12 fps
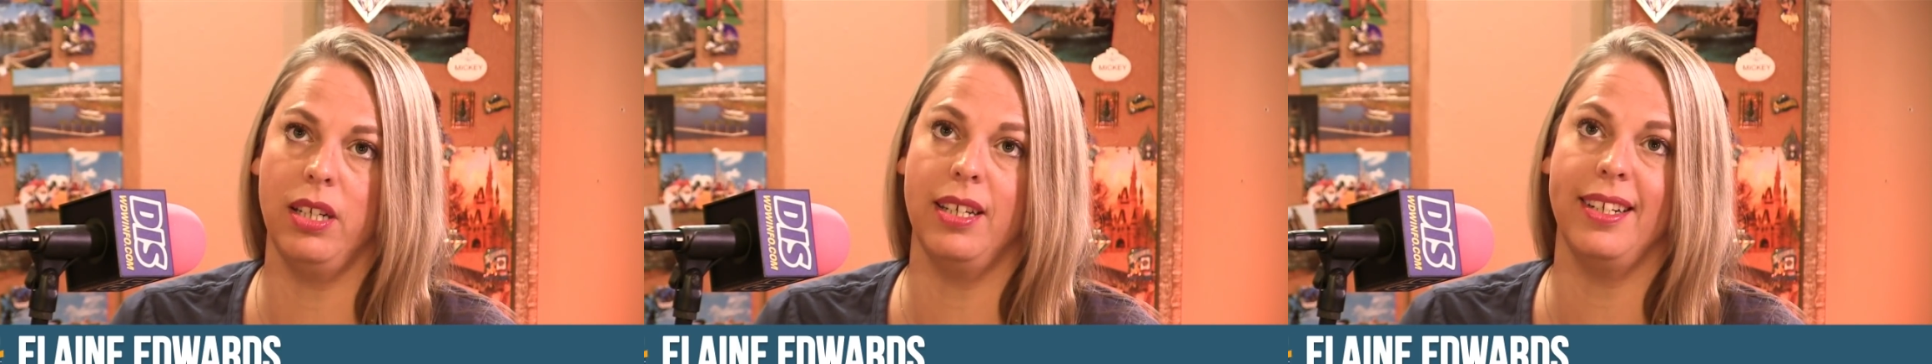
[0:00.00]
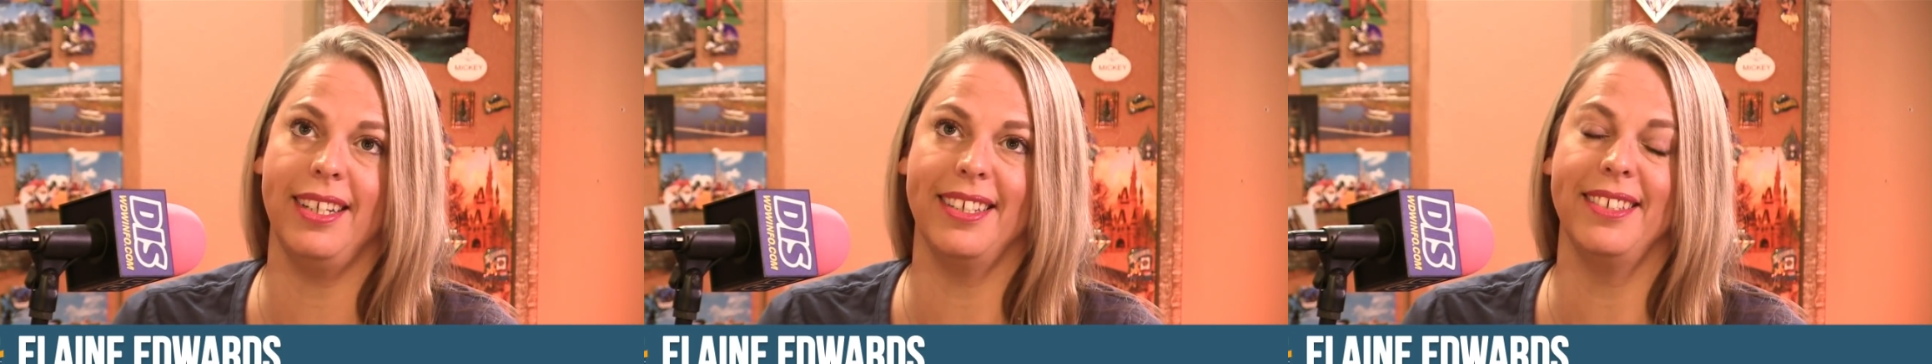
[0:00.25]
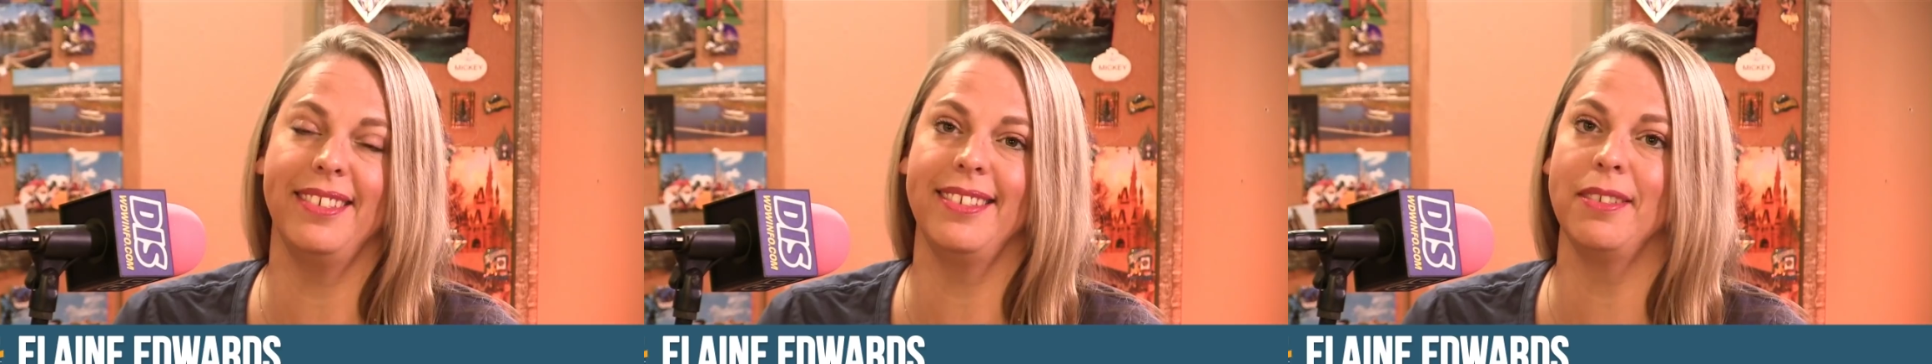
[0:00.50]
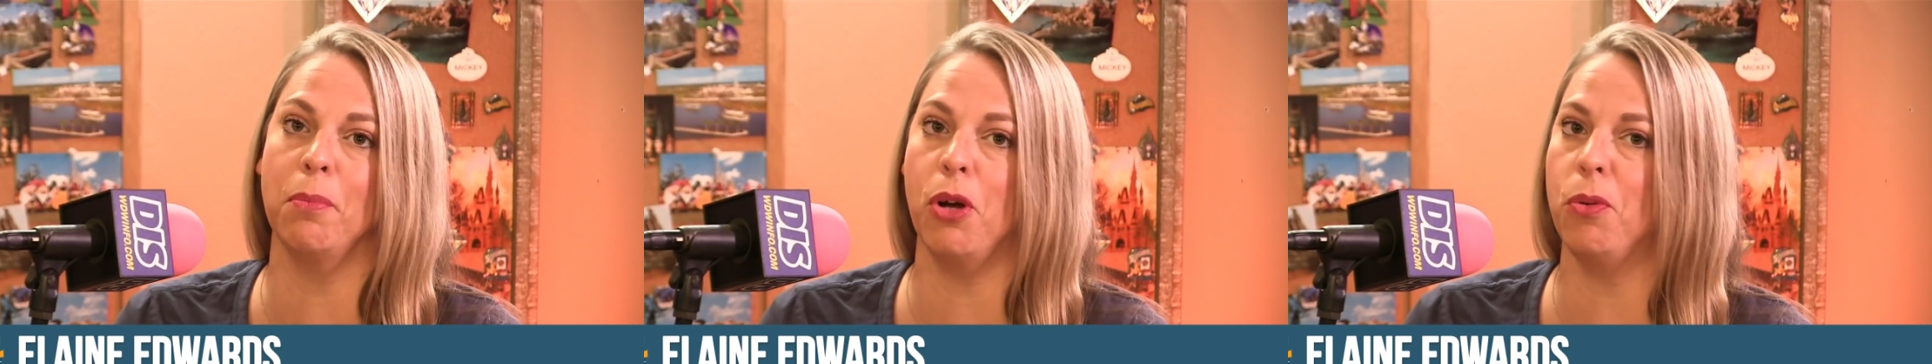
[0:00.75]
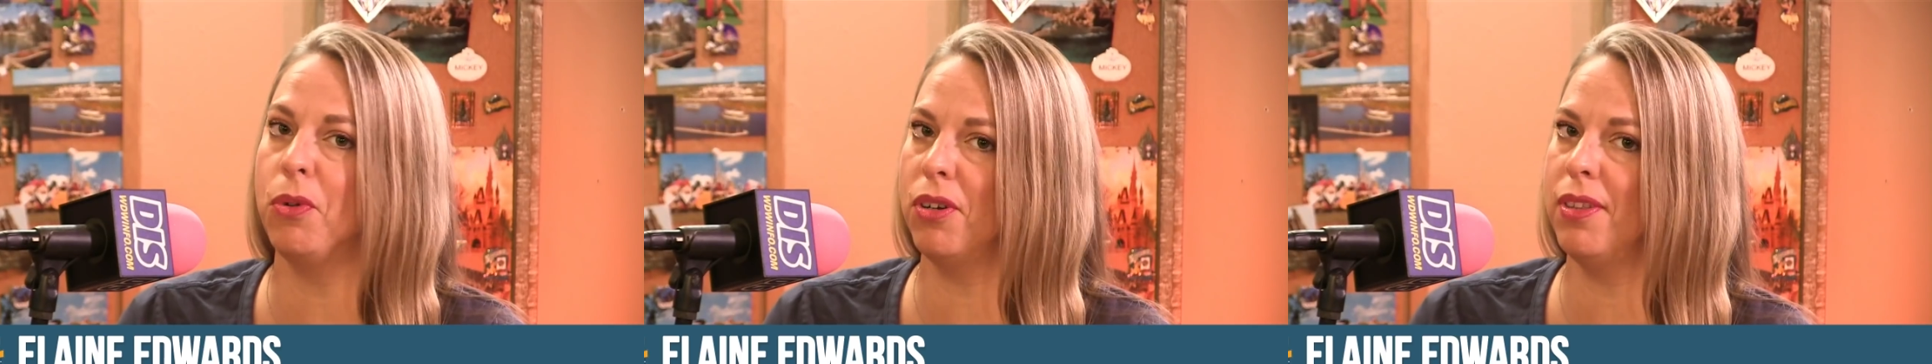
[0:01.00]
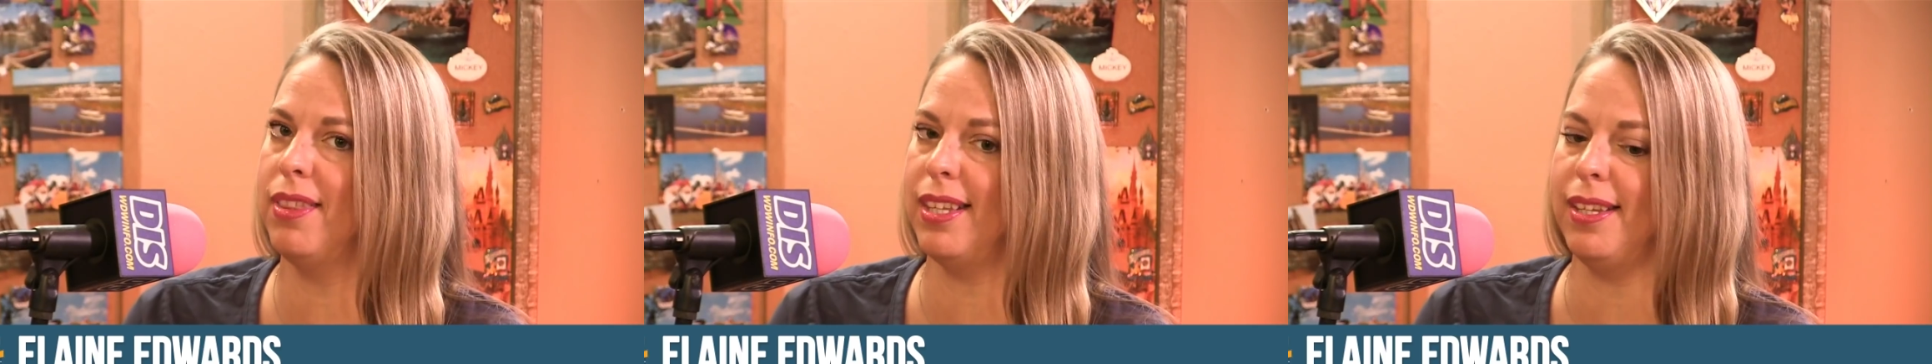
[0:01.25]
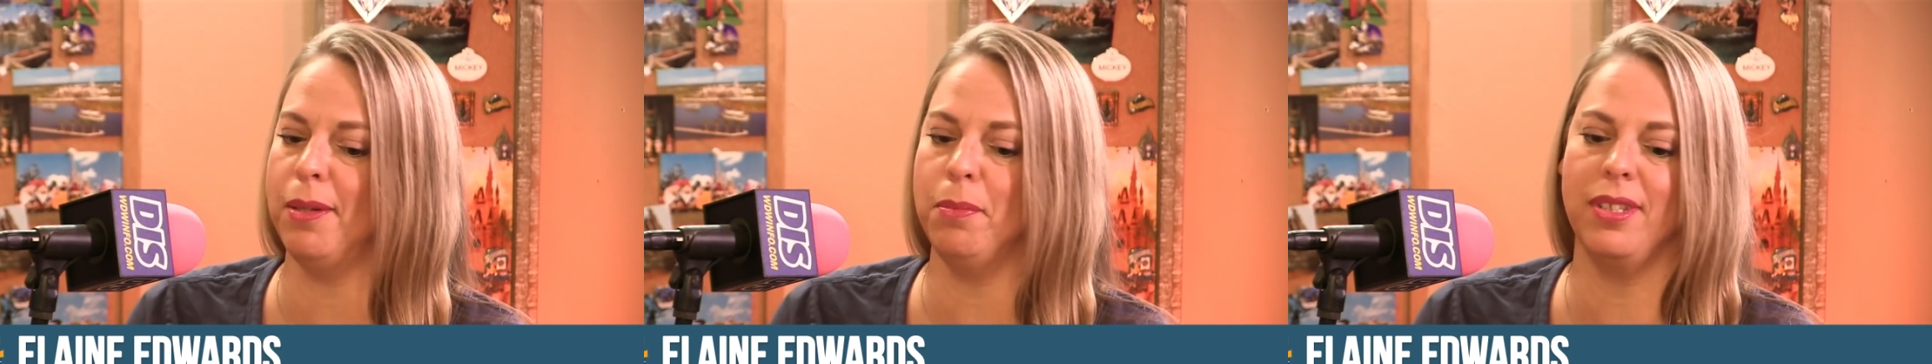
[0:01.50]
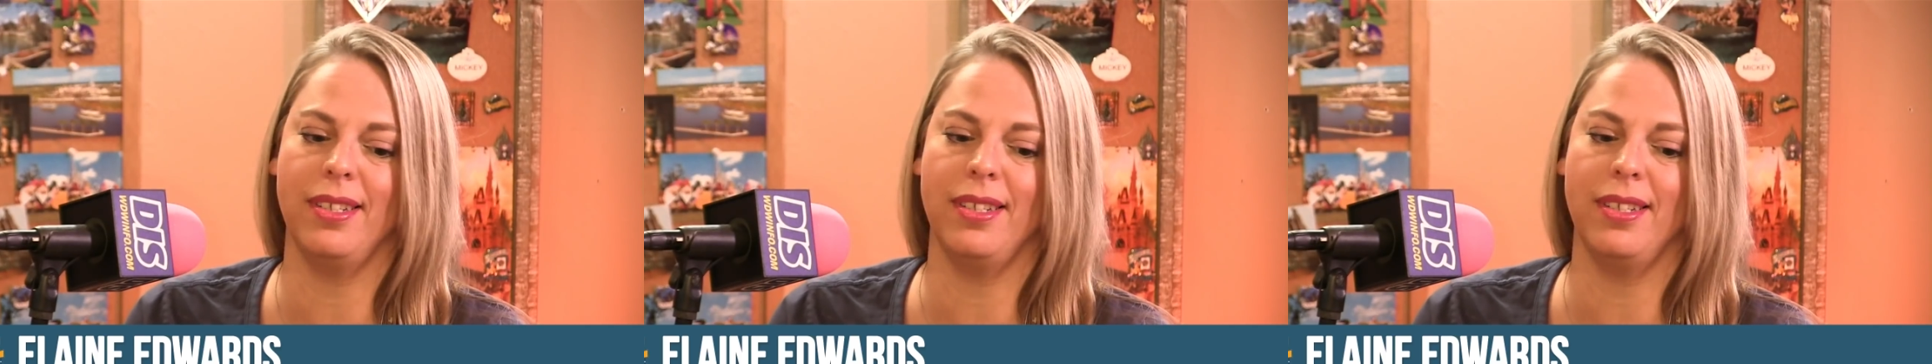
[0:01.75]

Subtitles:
It is Small World themed.